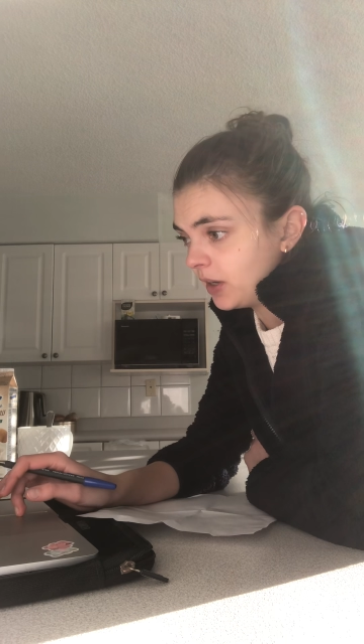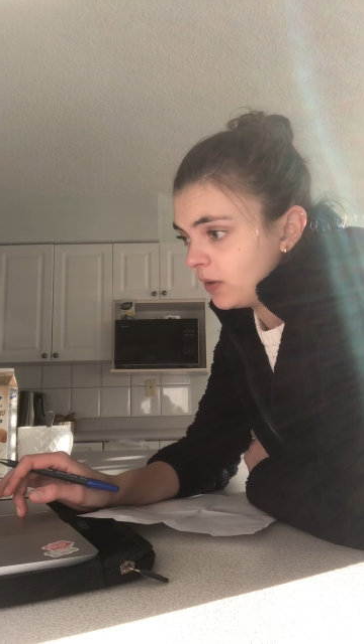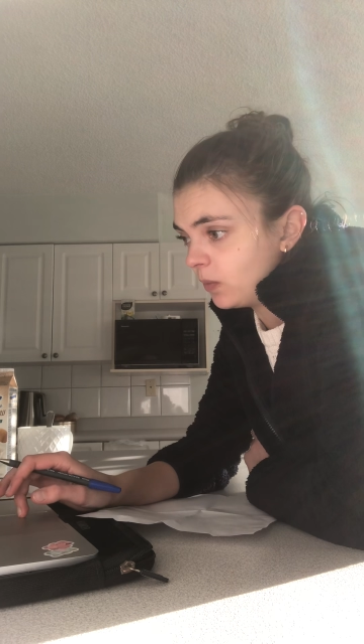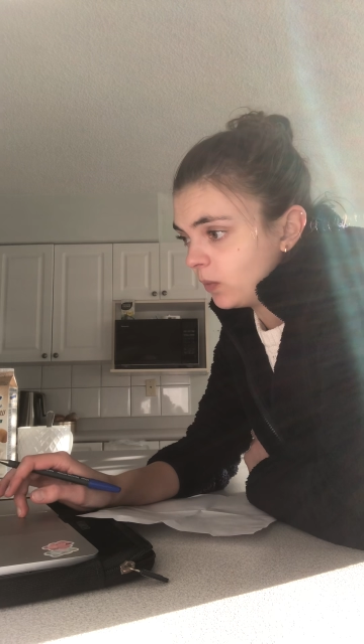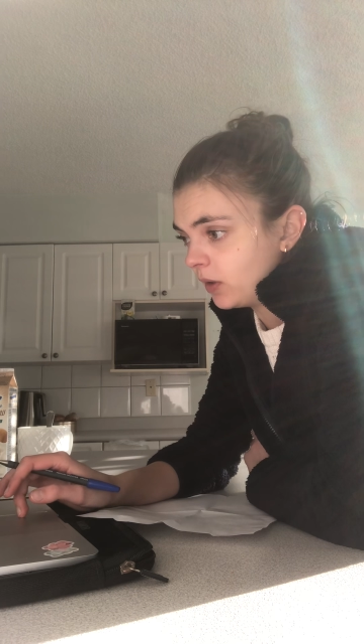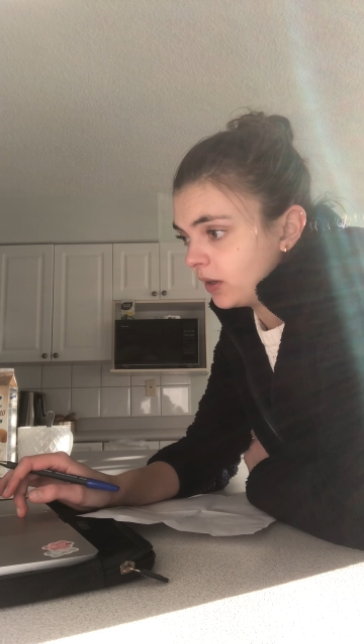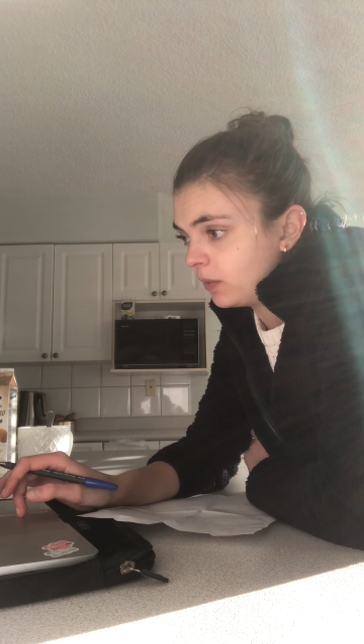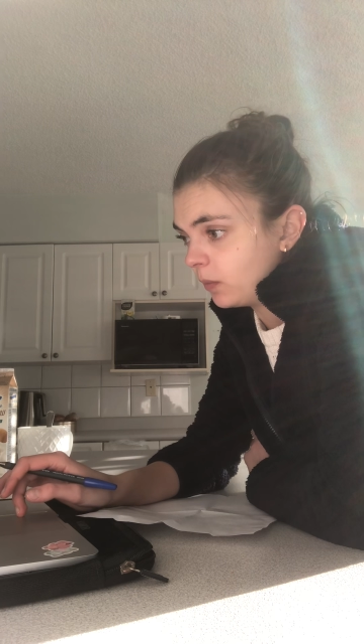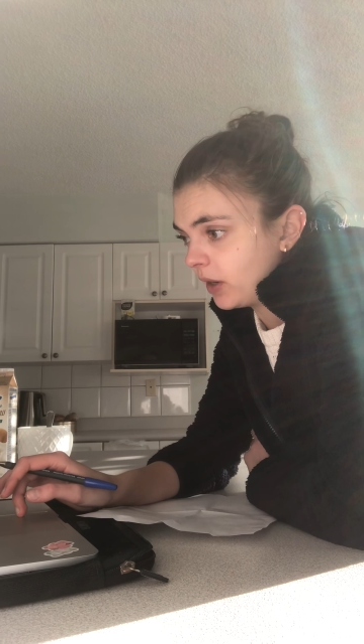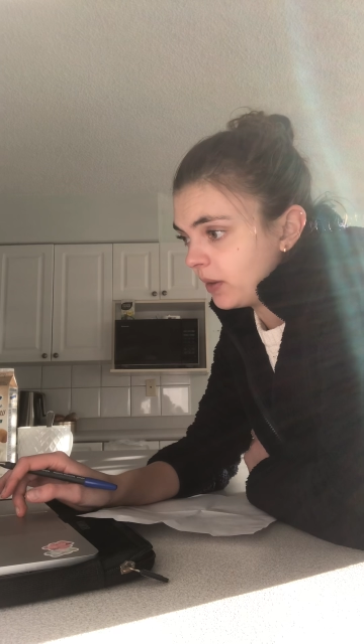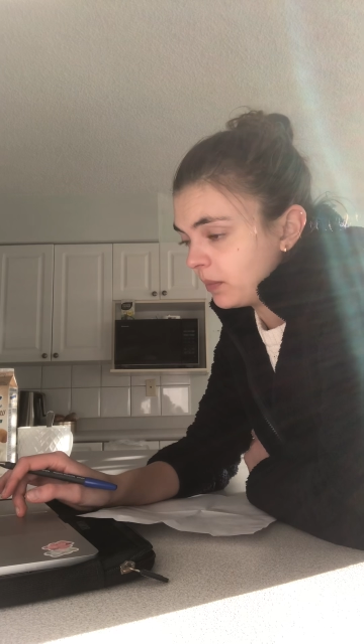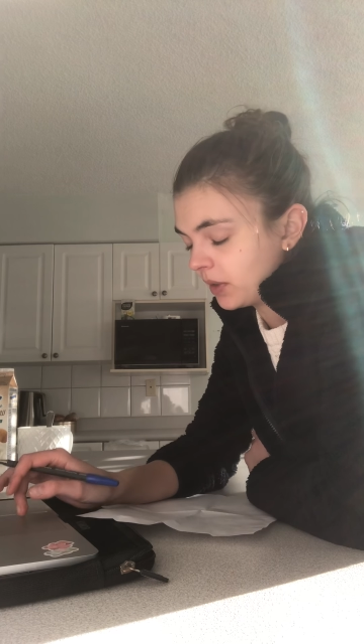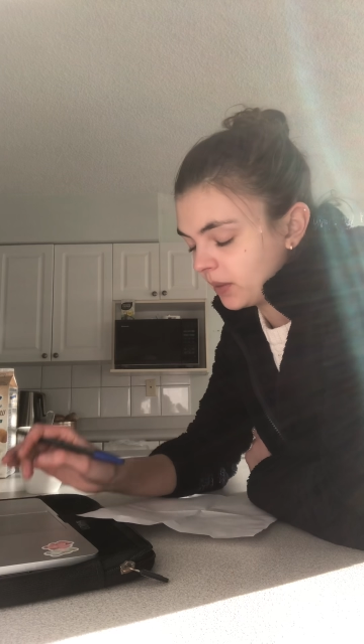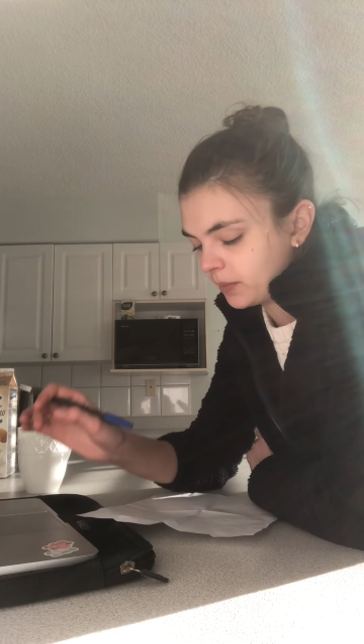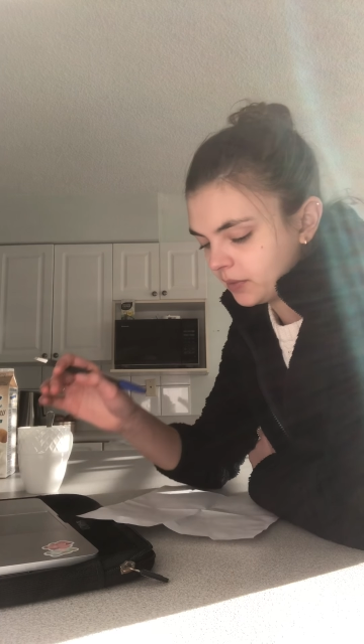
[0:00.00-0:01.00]
and one white
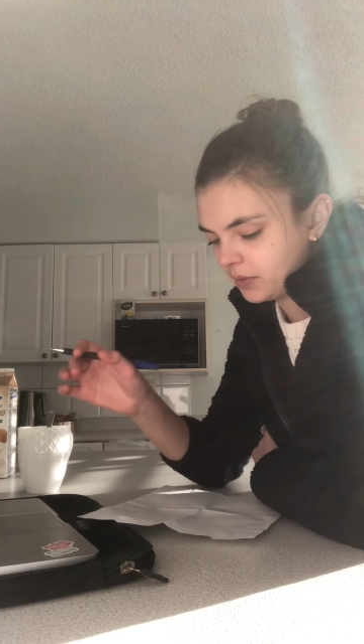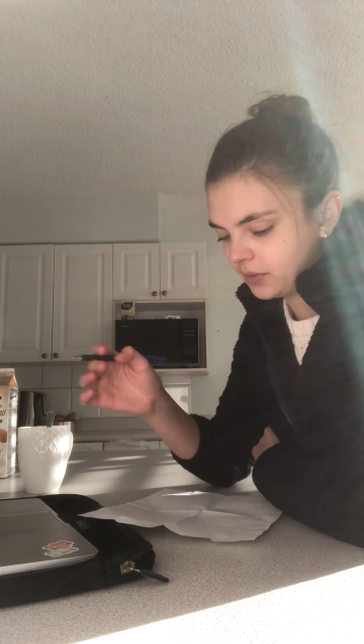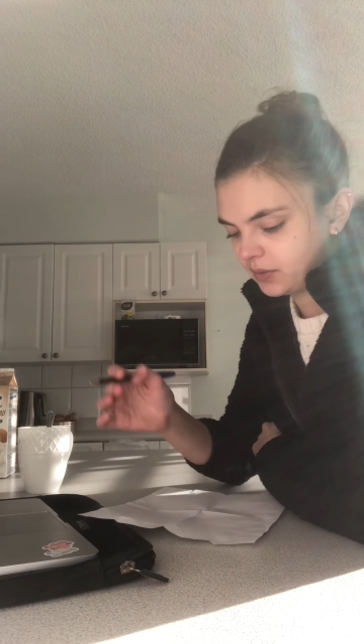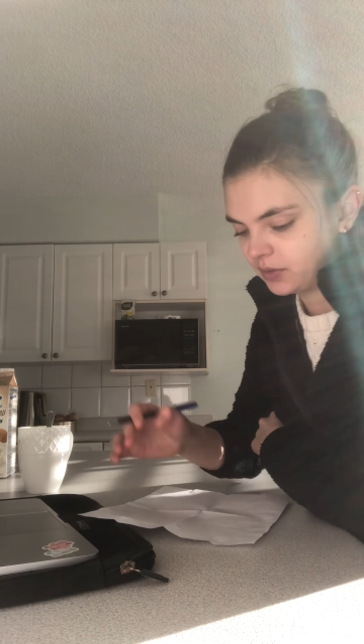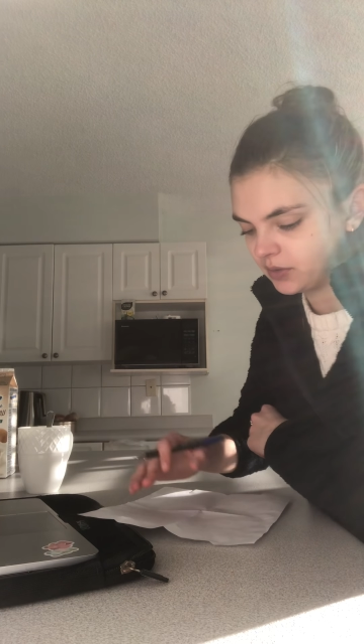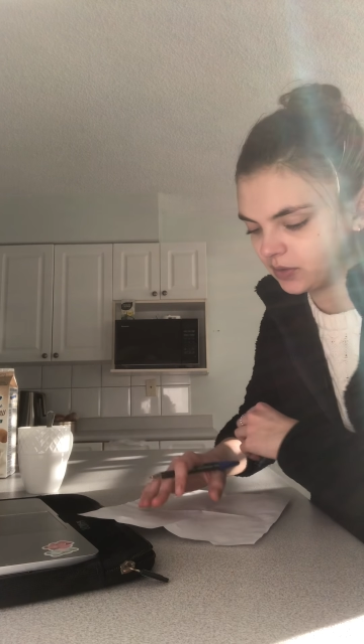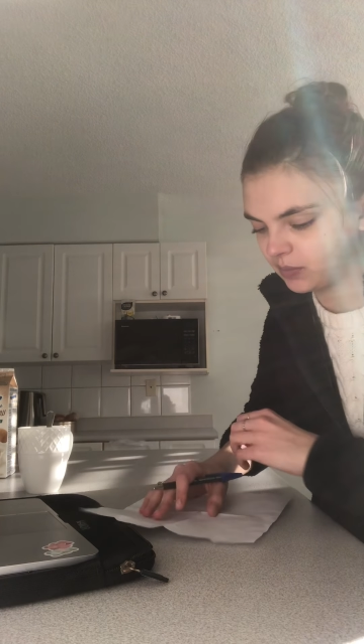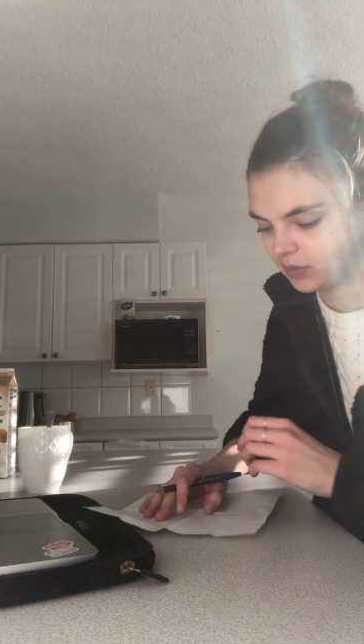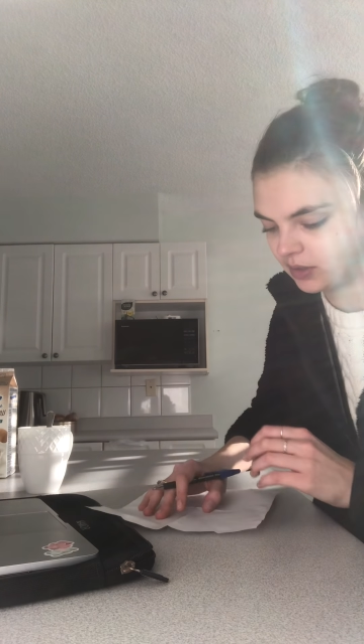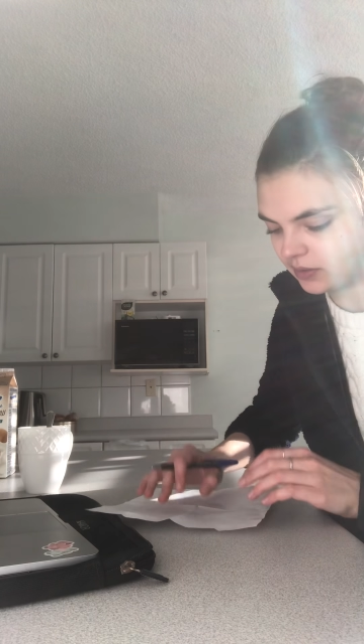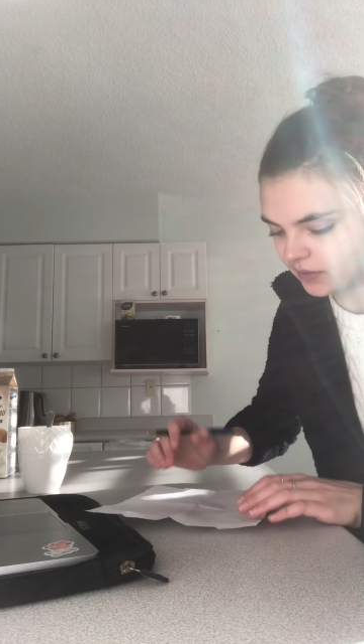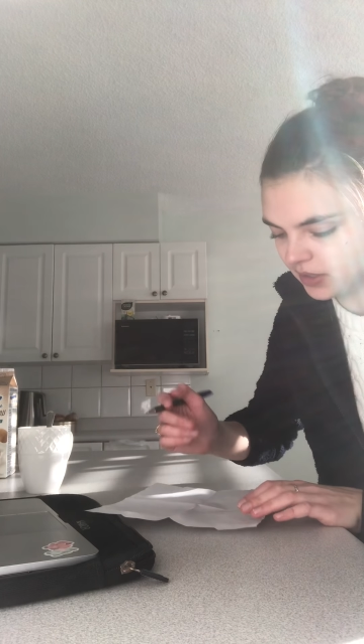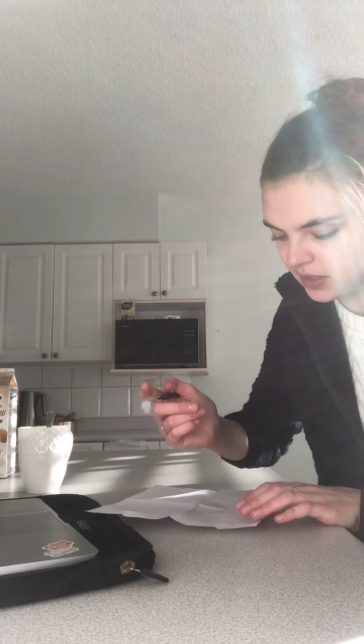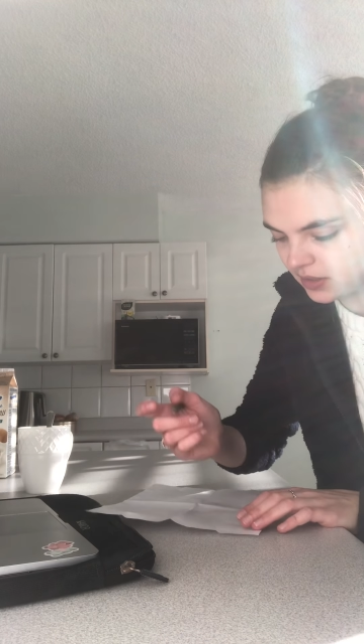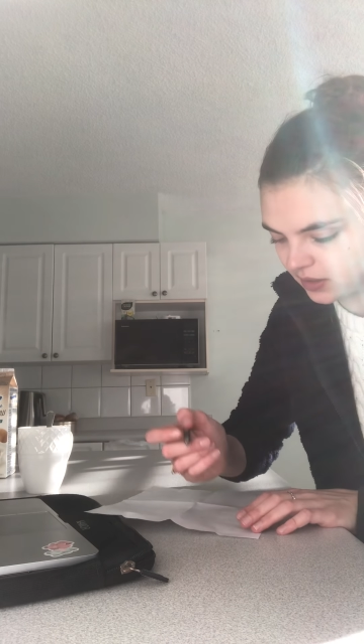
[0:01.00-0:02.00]
marble. So I'm going to
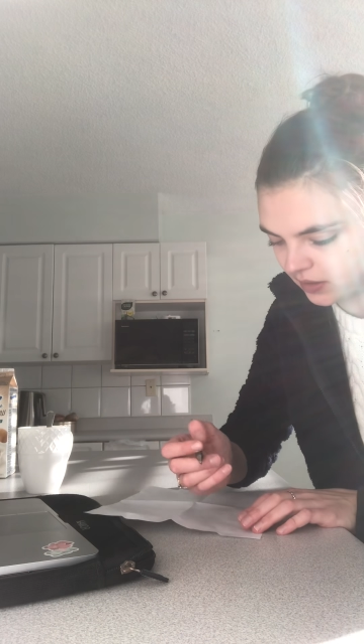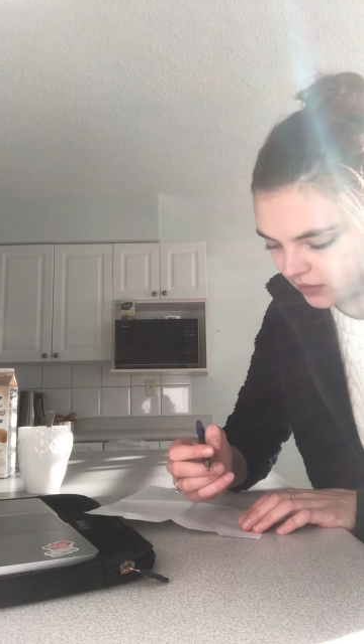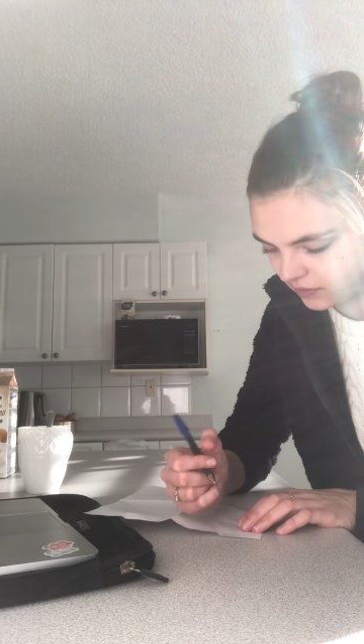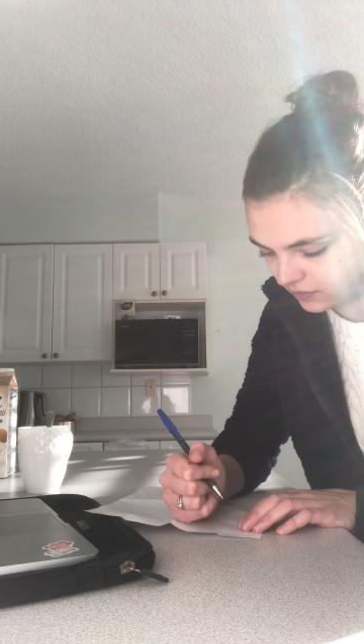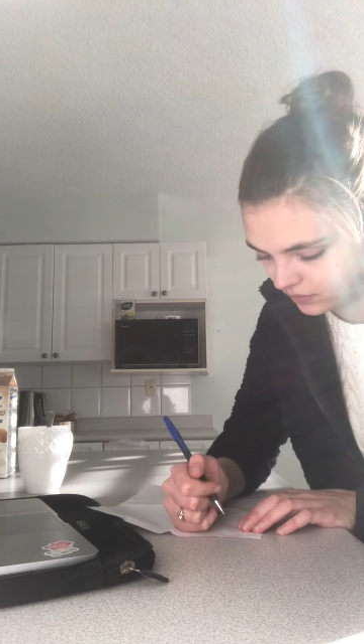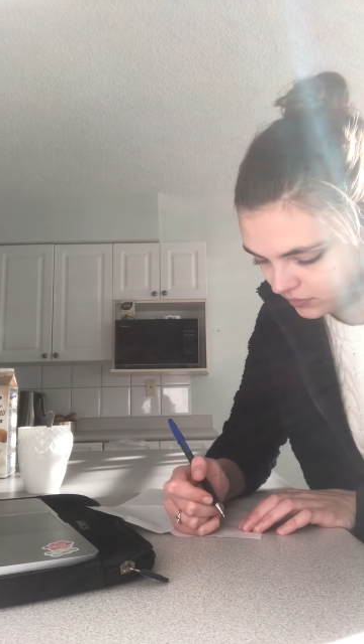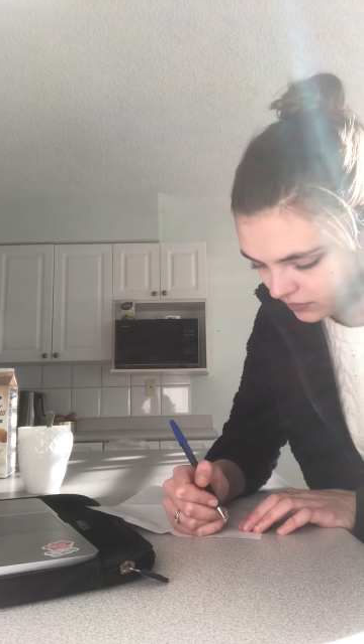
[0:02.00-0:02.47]
write down